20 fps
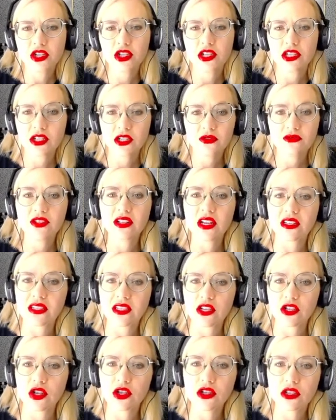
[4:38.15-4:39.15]
because you've done
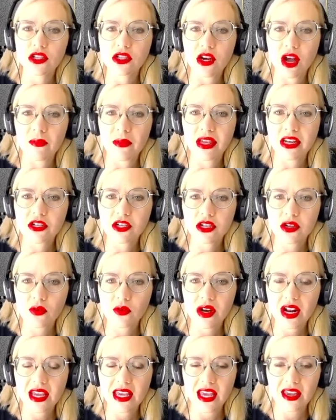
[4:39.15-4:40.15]
such a good job managing
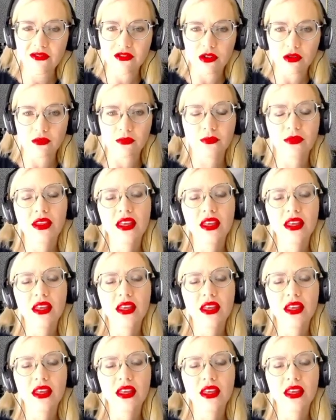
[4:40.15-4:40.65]
what I gave you.